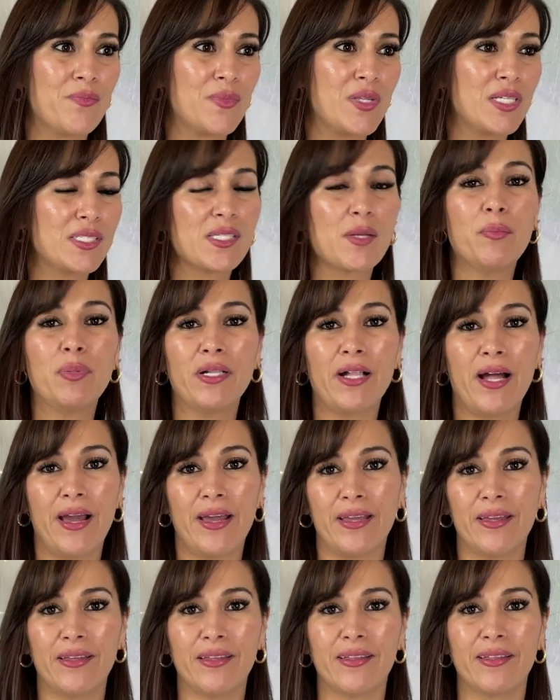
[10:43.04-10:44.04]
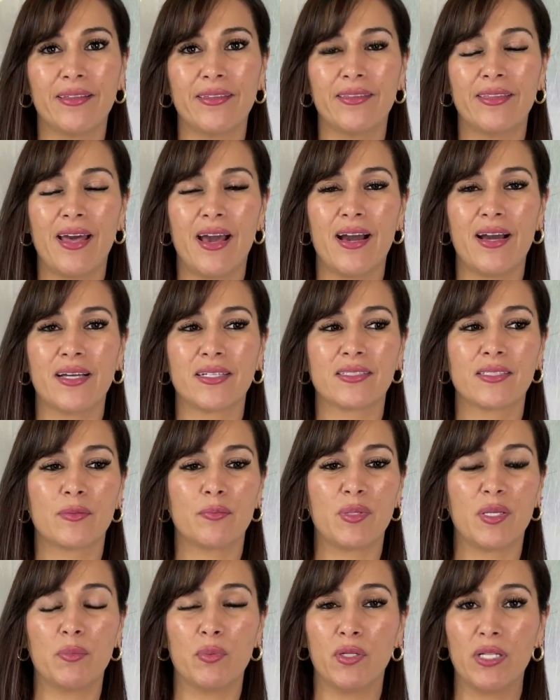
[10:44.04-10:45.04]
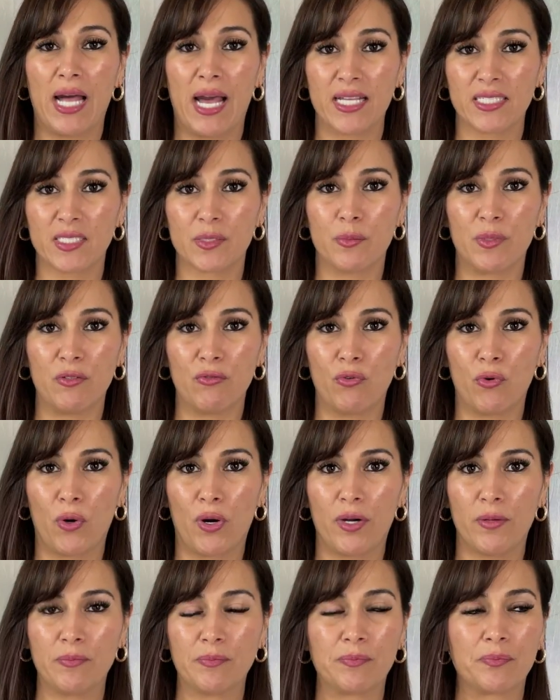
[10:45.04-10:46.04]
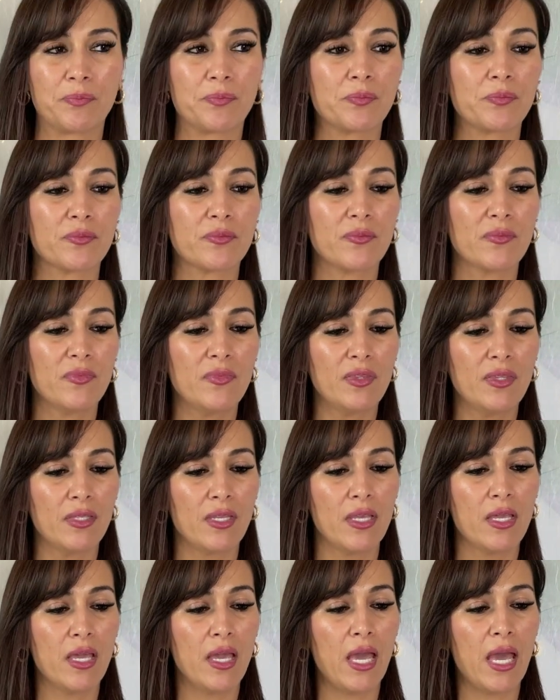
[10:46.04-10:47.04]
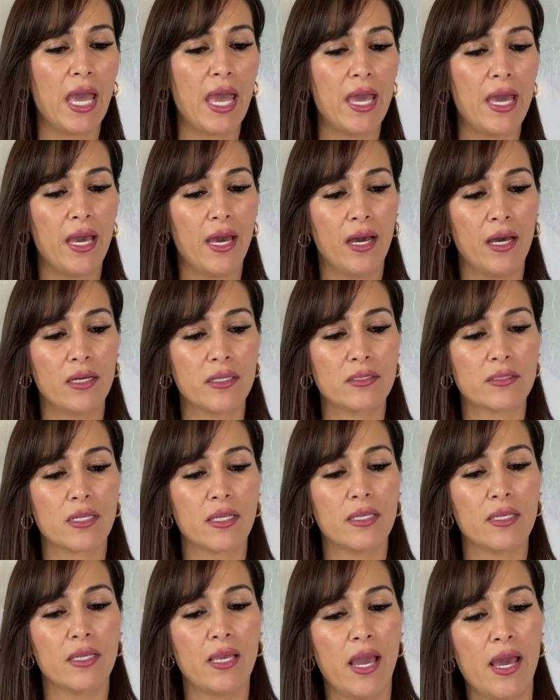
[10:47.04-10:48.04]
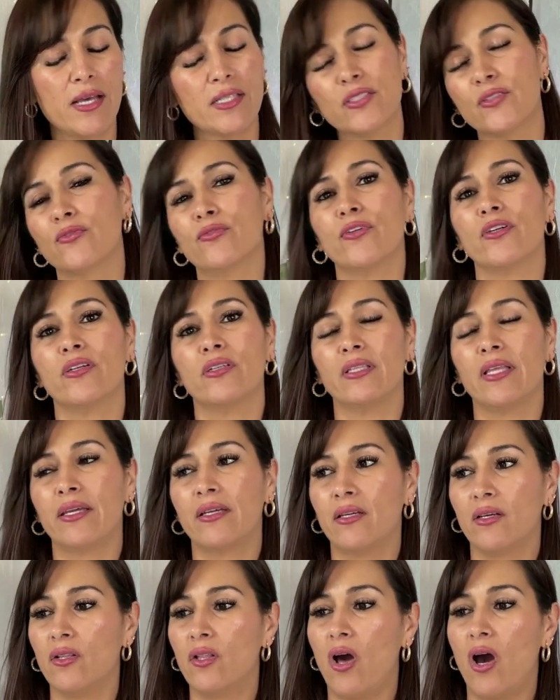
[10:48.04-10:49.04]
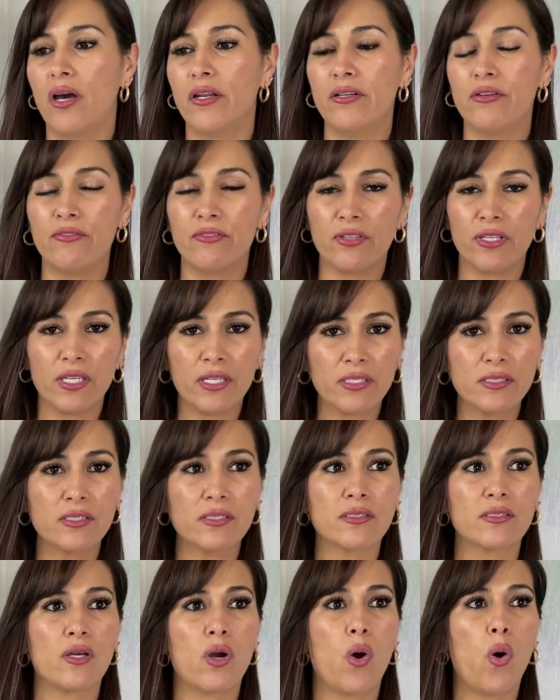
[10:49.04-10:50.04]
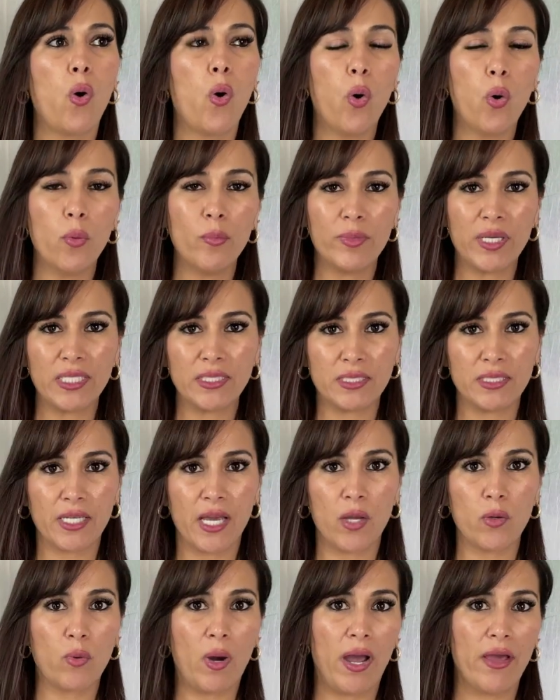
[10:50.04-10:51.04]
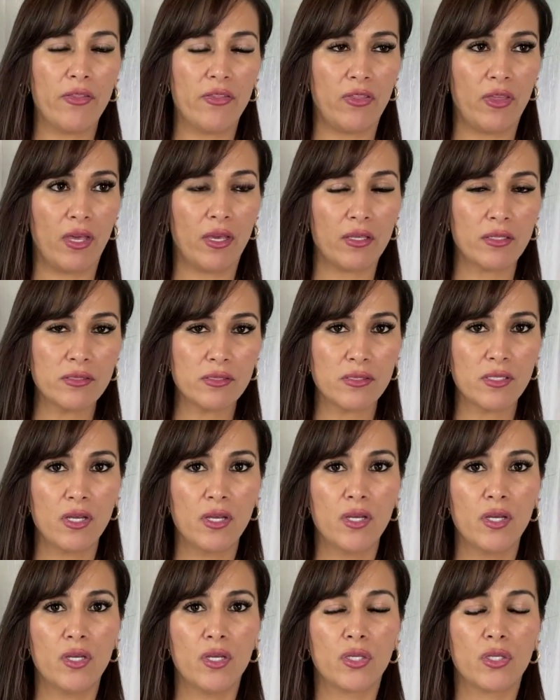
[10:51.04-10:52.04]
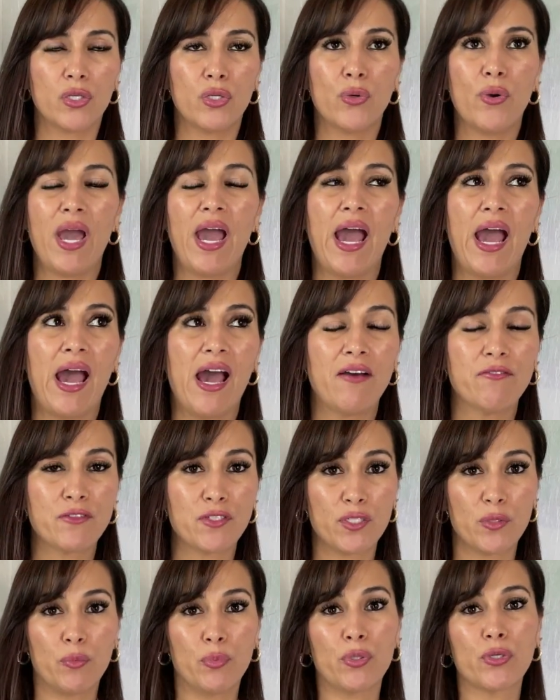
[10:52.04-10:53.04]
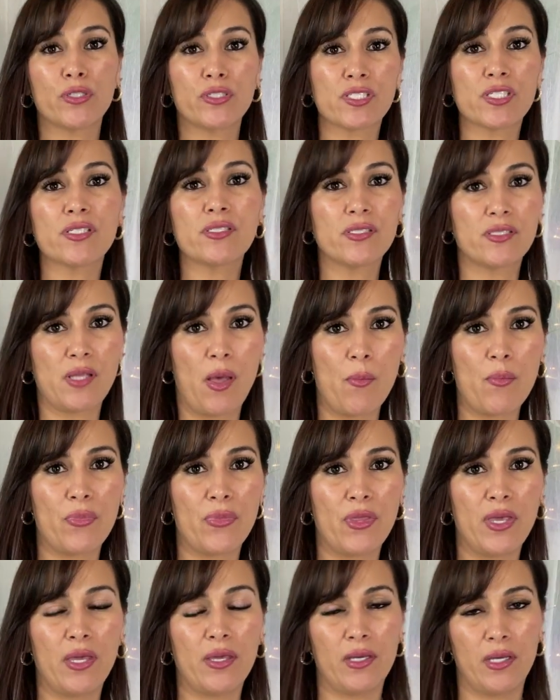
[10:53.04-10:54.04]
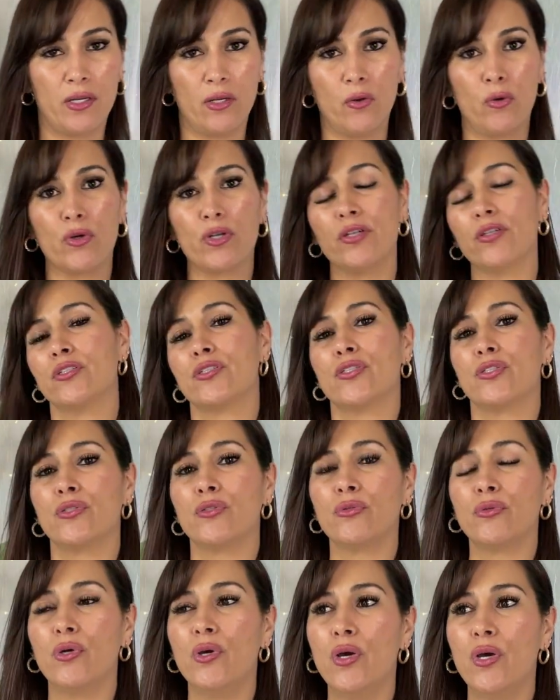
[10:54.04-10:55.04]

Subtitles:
supply that people ask me for. And yes, for like a lot of these homemade DIY things, you have to purchase something in order to